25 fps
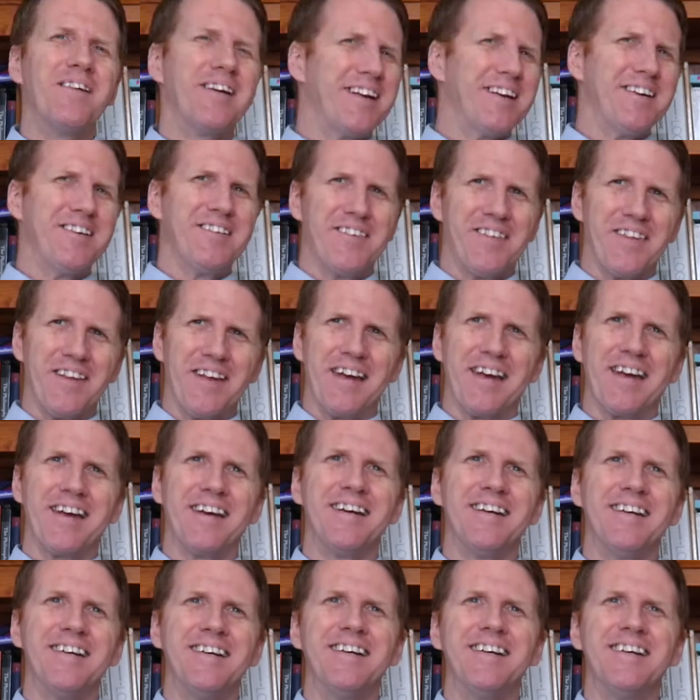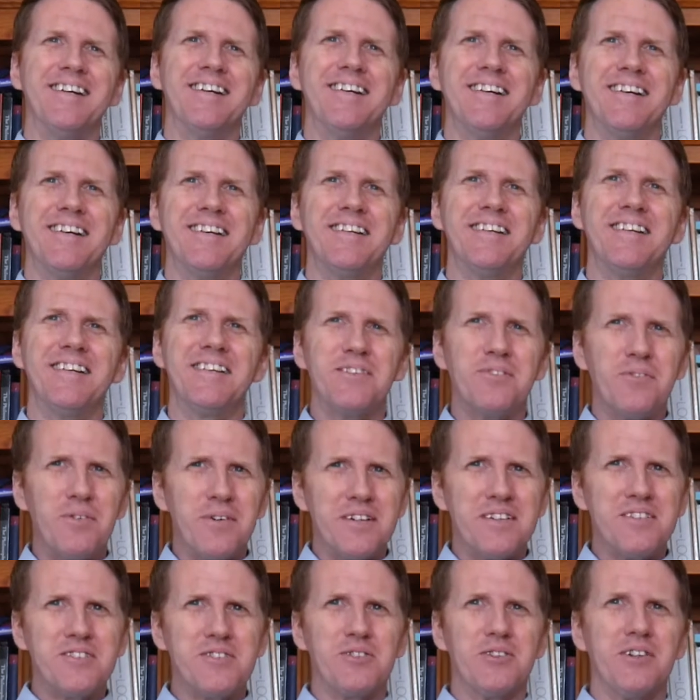do you think? This
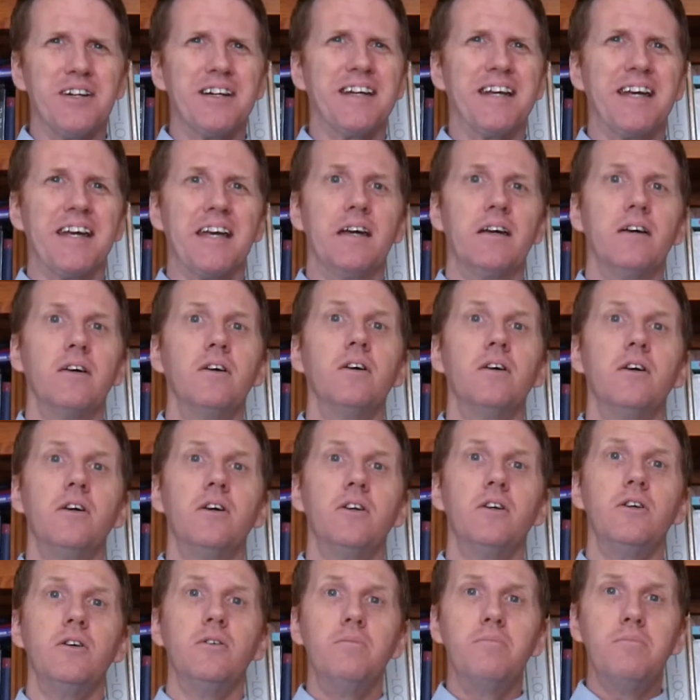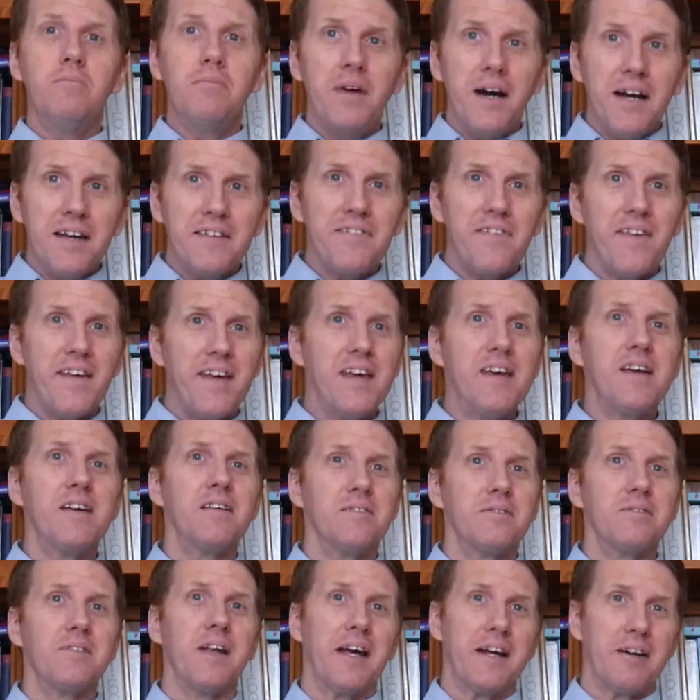one is tricky. You might
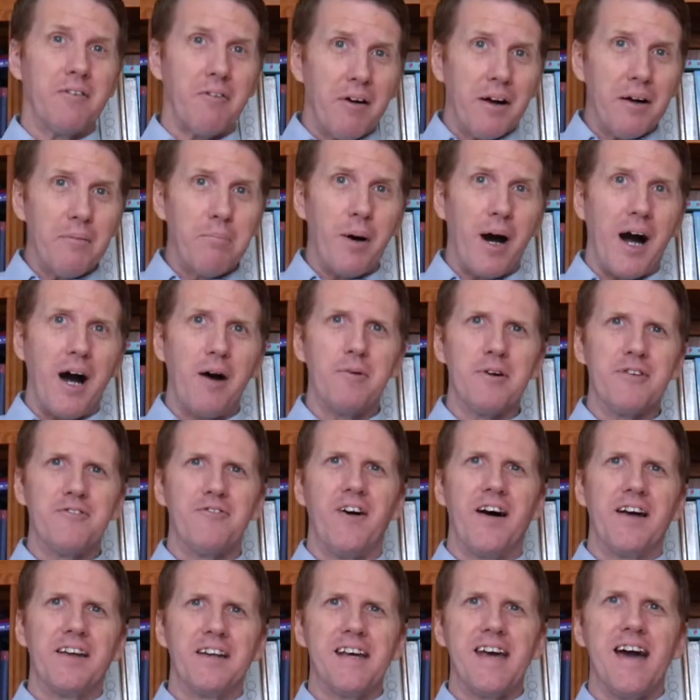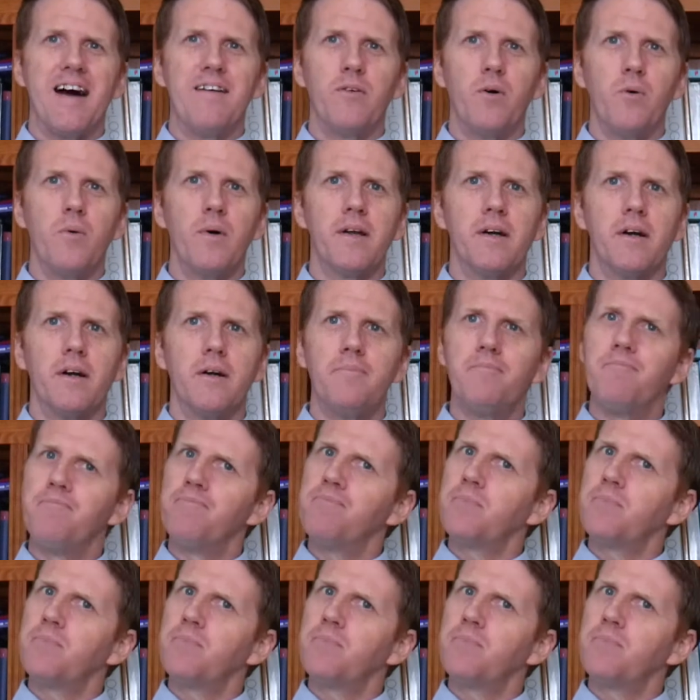think, like Grandpa, we finally have a winner.